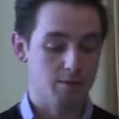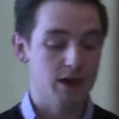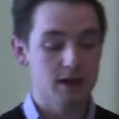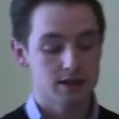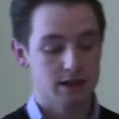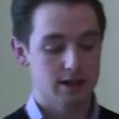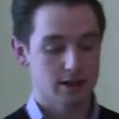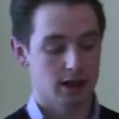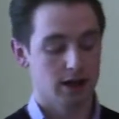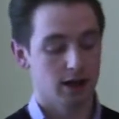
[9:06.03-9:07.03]
is
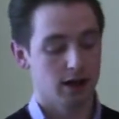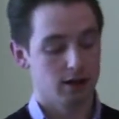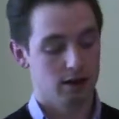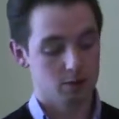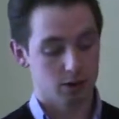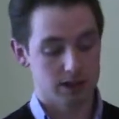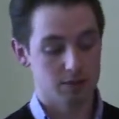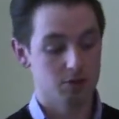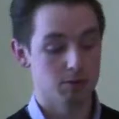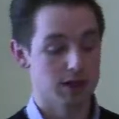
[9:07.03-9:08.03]
things like what
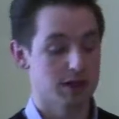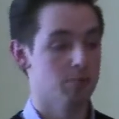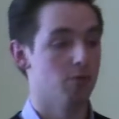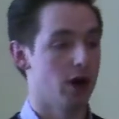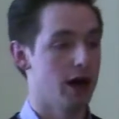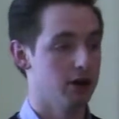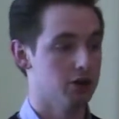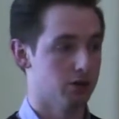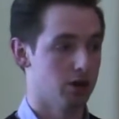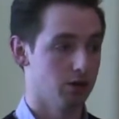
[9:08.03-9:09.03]
seems to be a timber
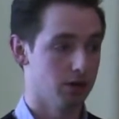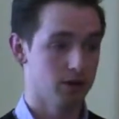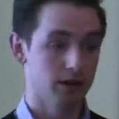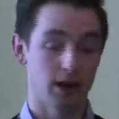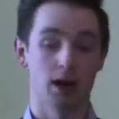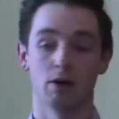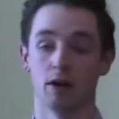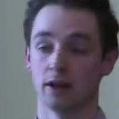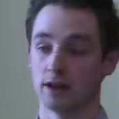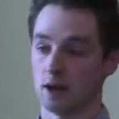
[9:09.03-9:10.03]
henge around the
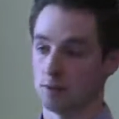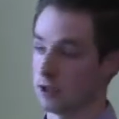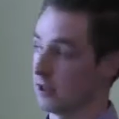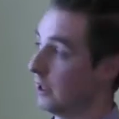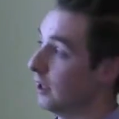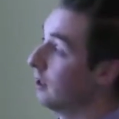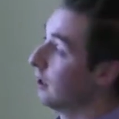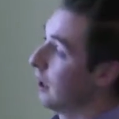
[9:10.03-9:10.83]
cairn on the top of the hill,